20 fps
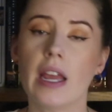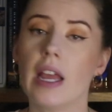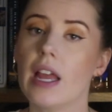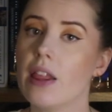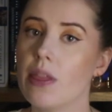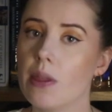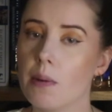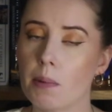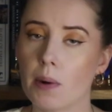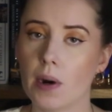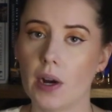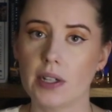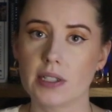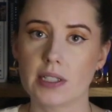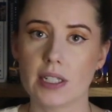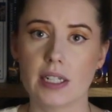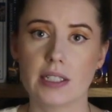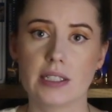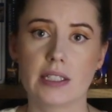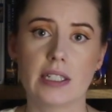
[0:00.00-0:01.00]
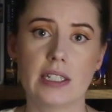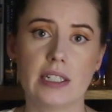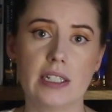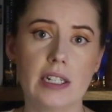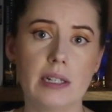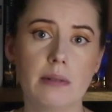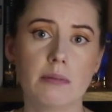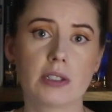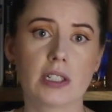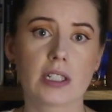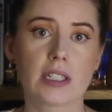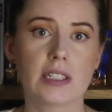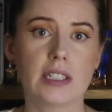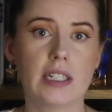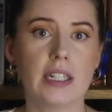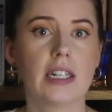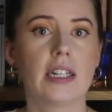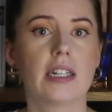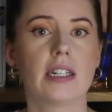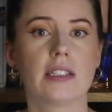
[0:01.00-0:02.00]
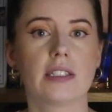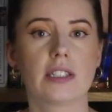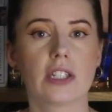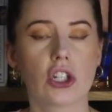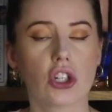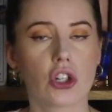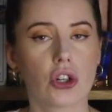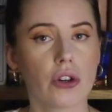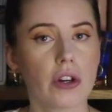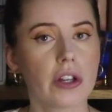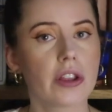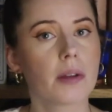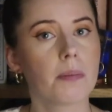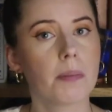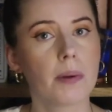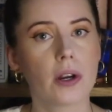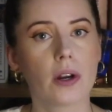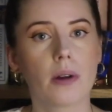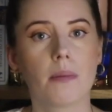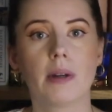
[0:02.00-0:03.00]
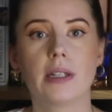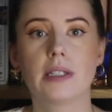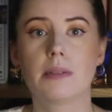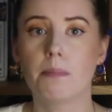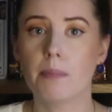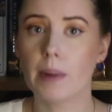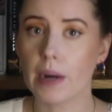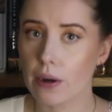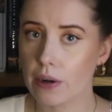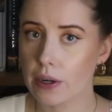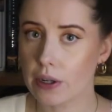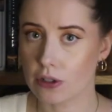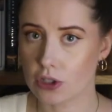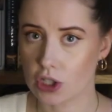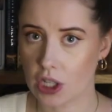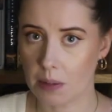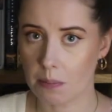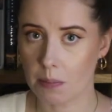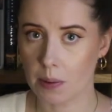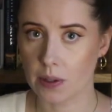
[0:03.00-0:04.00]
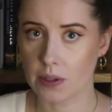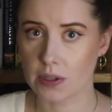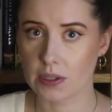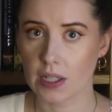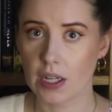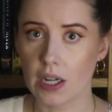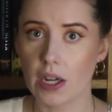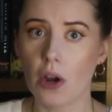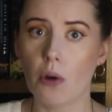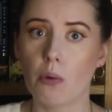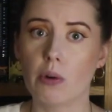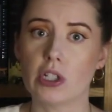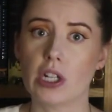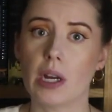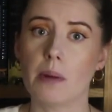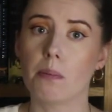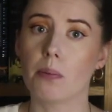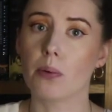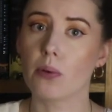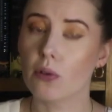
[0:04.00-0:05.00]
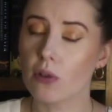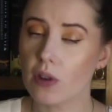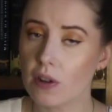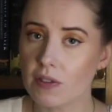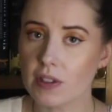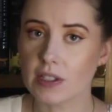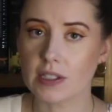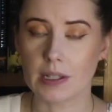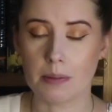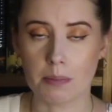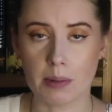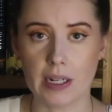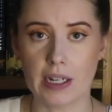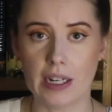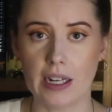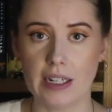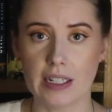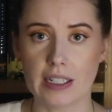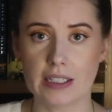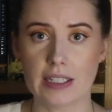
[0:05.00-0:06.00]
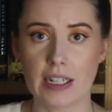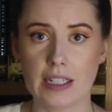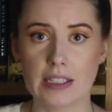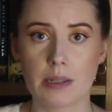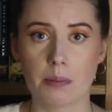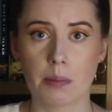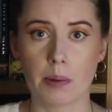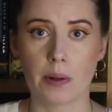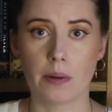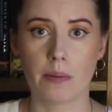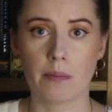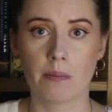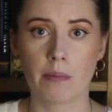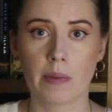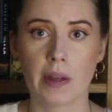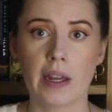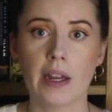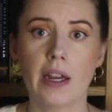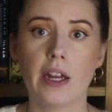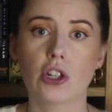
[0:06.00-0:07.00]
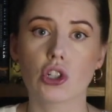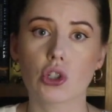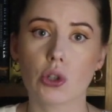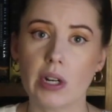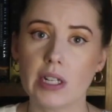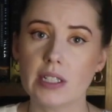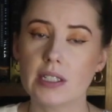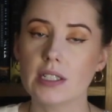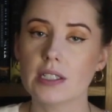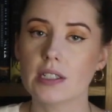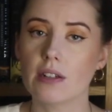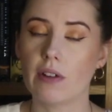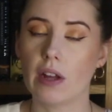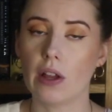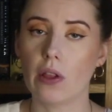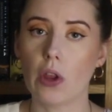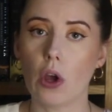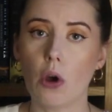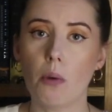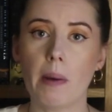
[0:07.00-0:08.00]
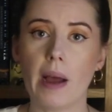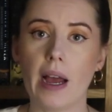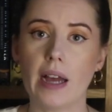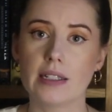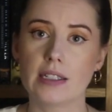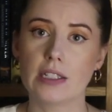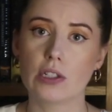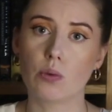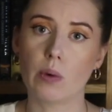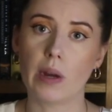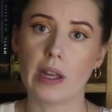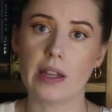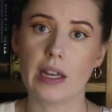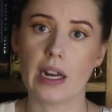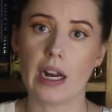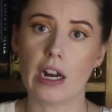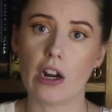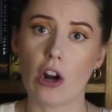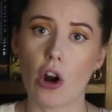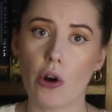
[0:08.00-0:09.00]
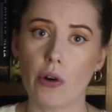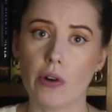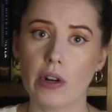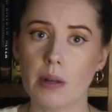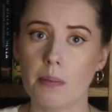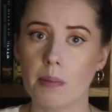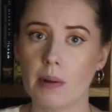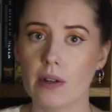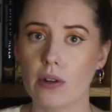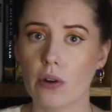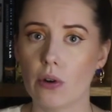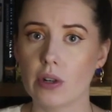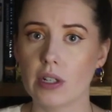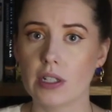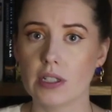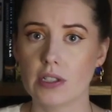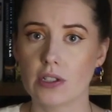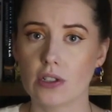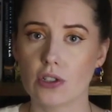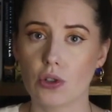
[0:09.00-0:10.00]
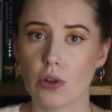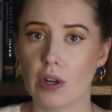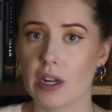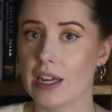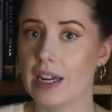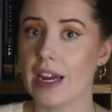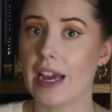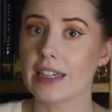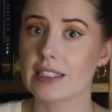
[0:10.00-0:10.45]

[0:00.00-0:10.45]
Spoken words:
In the process, the team succeeded in securing the pyramid's burial chambers, which had previously been inaccessible. Traces of a low passageway that had already been noticed during an